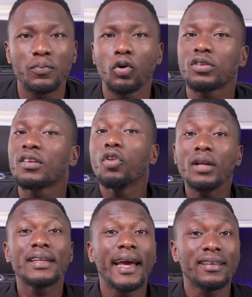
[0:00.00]
but
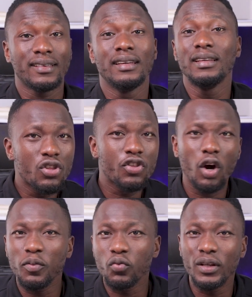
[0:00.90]
not getting
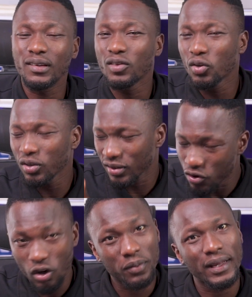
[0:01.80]
jobs with those
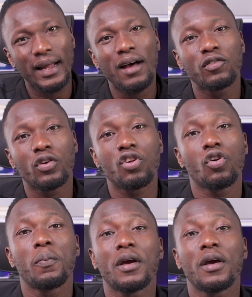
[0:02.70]
jobs that have location